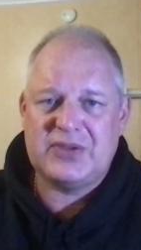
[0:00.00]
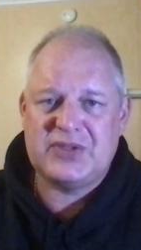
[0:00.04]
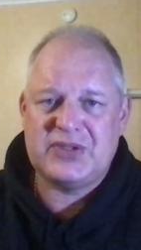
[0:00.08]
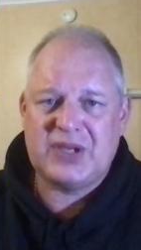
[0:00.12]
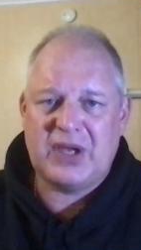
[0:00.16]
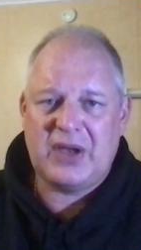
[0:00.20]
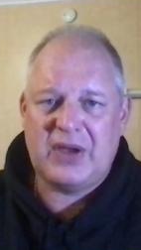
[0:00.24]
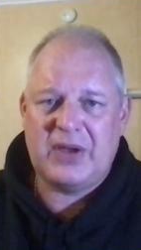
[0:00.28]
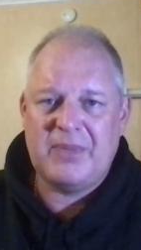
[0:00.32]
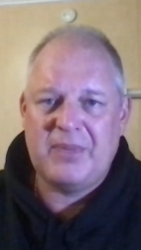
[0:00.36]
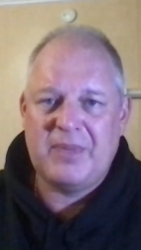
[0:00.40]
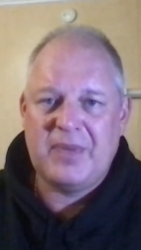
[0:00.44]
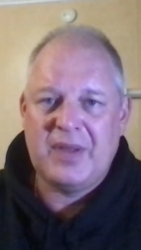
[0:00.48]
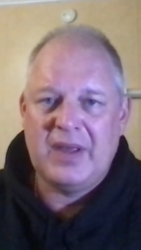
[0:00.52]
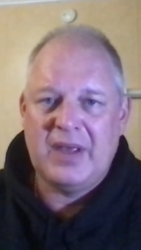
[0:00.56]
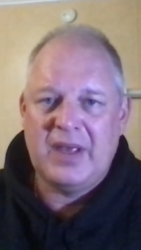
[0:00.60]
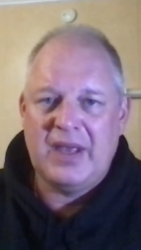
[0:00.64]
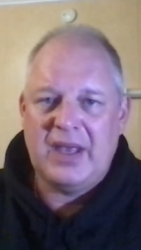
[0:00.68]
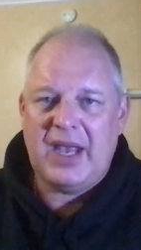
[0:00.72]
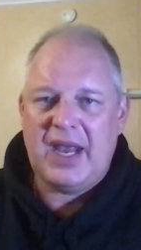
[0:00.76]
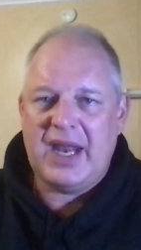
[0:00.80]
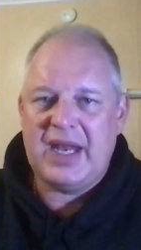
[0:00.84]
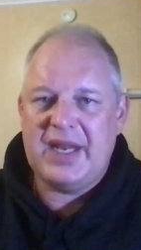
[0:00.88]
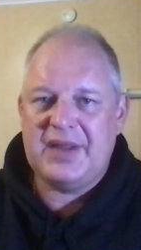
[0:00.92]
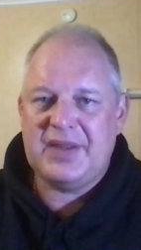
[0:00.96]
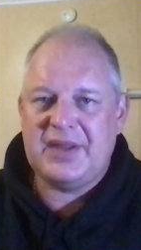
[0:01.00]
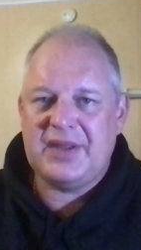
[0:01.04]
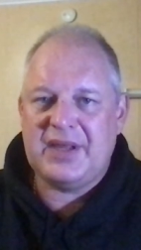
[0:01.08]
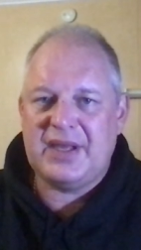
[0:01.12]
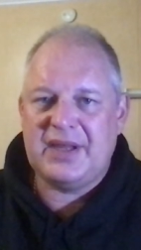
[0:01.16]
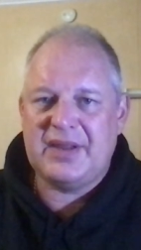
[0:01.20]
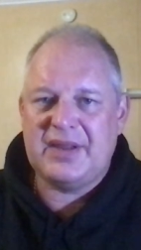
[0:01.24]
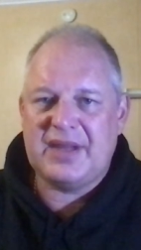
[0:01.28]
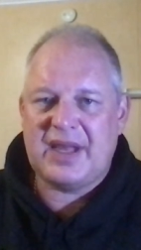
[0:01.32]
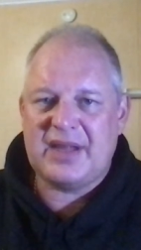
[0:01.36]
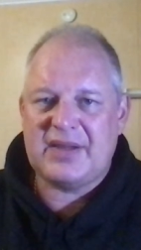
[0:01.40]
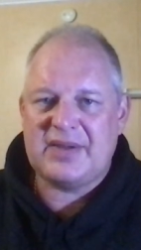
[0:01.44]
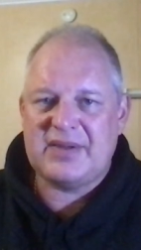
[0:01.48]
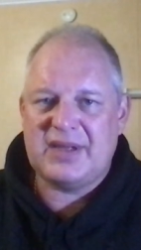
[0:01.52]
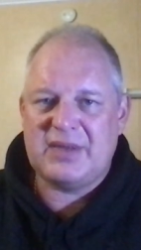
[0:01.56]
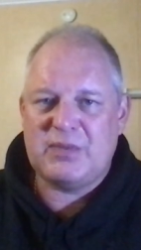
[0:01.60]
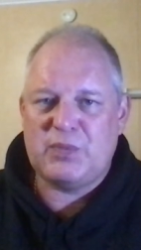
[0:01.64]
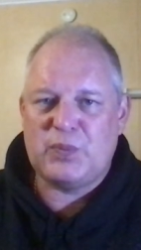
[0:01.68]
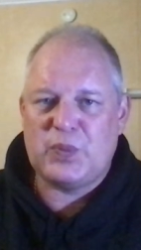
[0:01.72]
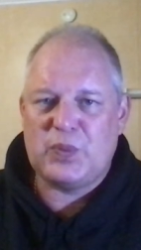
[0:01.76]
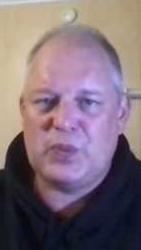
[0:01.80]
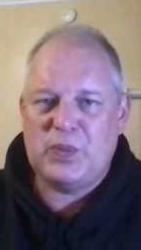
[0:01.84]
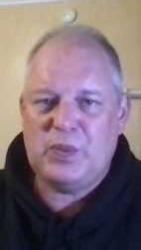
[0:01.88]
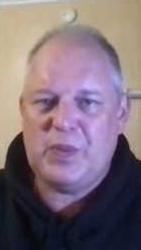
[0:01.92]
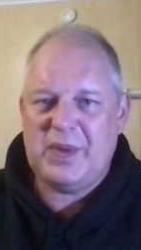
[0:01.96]
So anything that
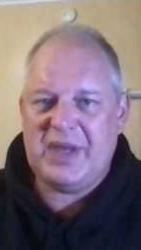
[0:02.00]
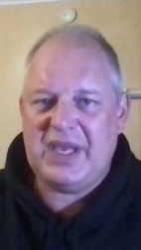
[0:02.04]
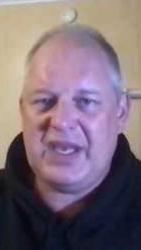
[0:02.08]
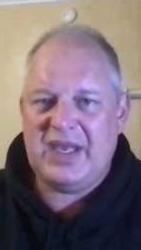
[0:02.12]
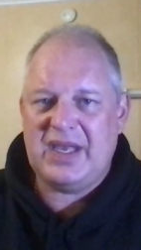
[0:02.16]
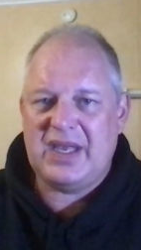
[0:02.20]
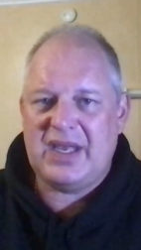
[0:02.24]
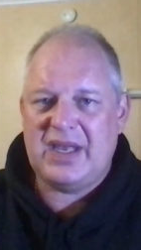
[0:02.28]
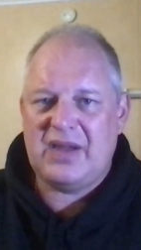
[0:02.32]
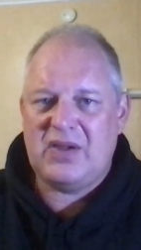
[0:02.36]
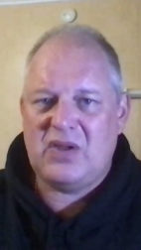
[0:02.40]
will be